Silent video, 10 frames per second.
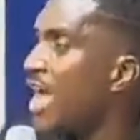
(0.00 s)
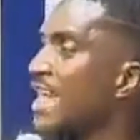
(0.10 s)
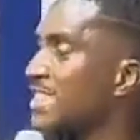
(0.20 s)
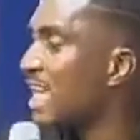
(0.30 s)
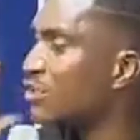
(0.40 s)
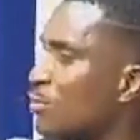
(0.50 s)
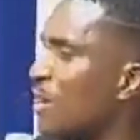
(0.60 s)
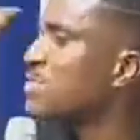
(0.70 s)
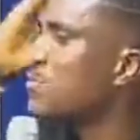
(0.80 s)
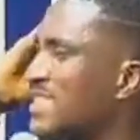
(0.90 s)

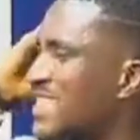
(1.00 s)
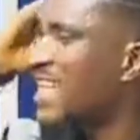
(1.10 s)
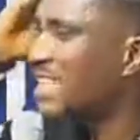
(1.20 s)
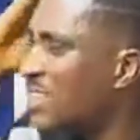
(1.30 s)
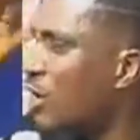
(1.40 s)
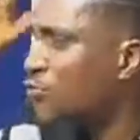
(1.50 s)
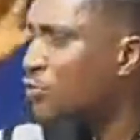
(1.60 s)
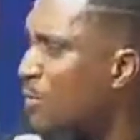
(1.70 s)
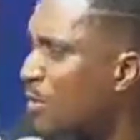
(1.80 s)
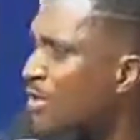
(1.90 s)
entitlement mentality of
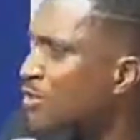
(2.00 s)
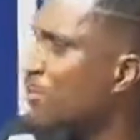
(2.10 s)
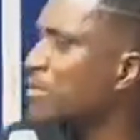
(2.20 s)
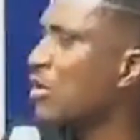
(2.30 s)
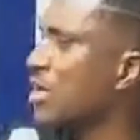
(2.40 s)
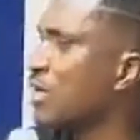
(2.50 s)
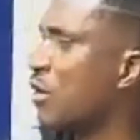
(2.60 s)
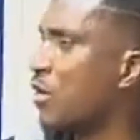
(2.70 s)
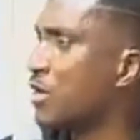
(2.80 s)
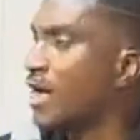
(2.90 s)
somebody sponsoring
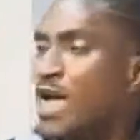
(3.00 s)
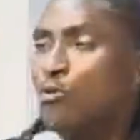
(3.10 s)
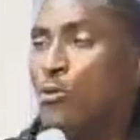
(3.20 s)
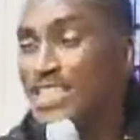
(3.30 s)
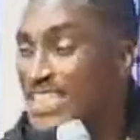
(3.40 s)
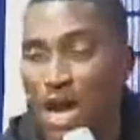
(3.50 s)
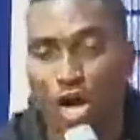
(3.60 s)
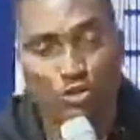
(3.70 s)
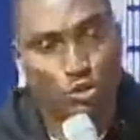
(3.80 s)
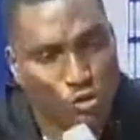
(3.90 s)
God,
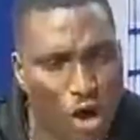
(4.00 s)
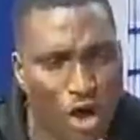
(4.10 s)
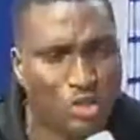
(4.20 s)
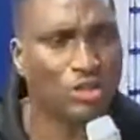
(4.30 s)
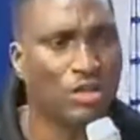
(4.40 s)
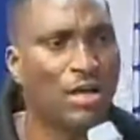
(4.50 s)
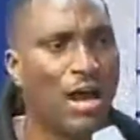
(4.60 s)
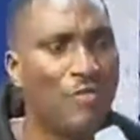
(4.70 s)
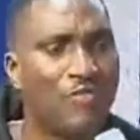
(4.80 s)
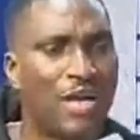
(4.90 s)
without such
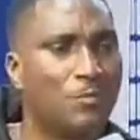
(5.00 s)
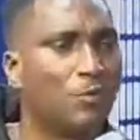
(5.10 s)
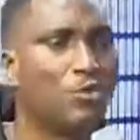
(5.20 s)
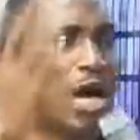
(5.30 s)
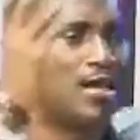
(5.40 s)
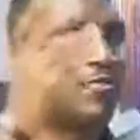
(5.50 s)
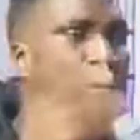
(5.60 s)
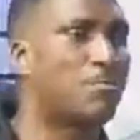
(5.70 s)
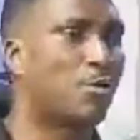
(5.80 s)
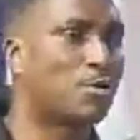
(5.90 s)
available, you can
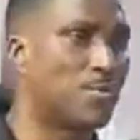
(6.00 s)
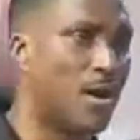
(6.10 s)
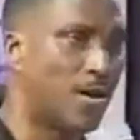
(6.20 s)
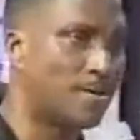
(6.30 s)
never prosper.